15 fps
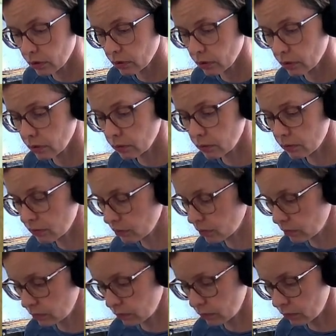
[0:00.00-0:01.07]

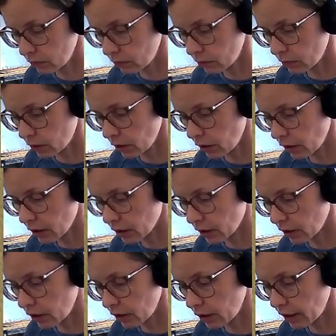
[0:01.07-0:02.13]
It needs a
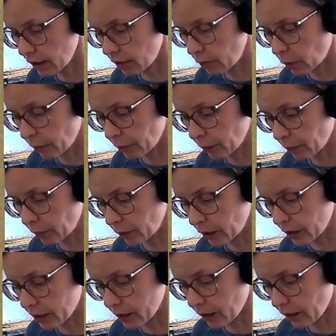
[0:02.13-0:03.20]
little more
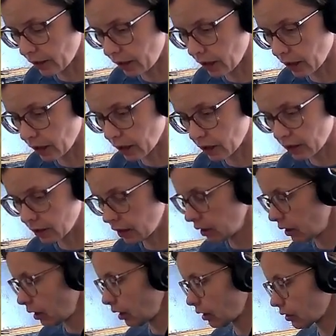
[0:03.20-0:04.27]
purpleness, I think, and
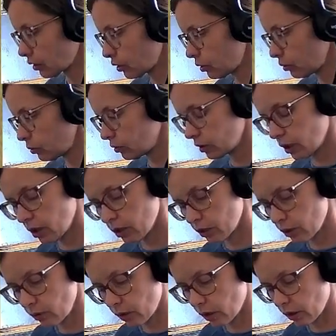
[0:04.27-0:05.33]
not
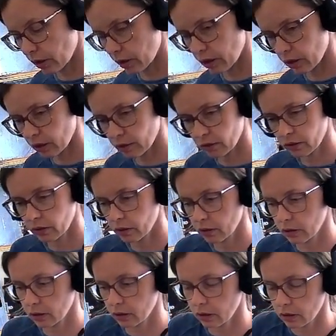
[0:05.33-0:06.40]
so dark.
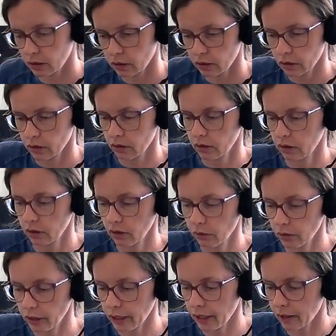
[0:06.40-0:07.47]
I don't
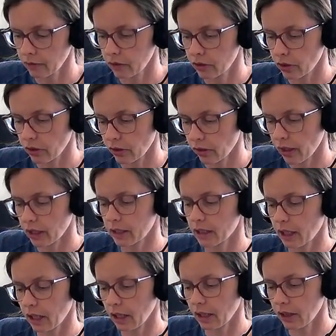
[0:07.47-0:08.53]
like how dark that's
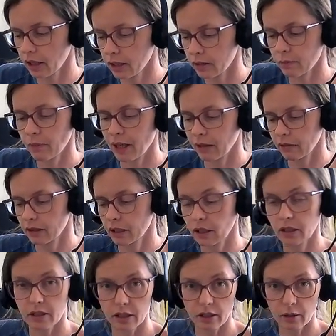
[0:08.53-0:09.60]
getting. This mountain
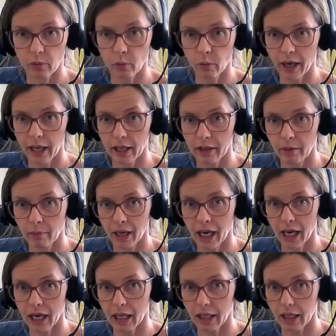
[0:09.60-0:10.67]
is way in the
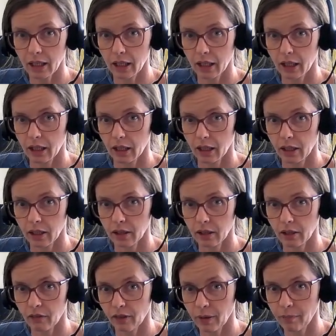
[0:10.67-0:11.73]
back, and
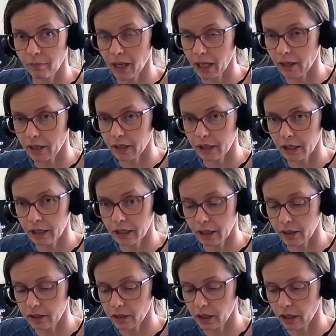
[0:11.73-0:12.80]
if I make the
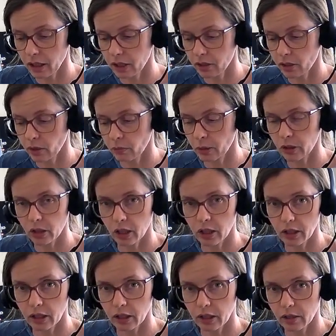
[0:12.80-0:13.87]
details on it super
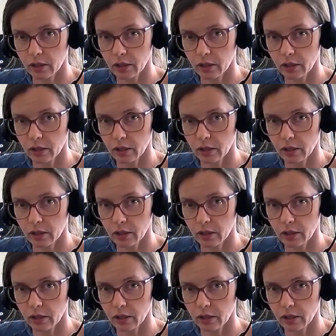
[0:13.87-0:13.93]
dark,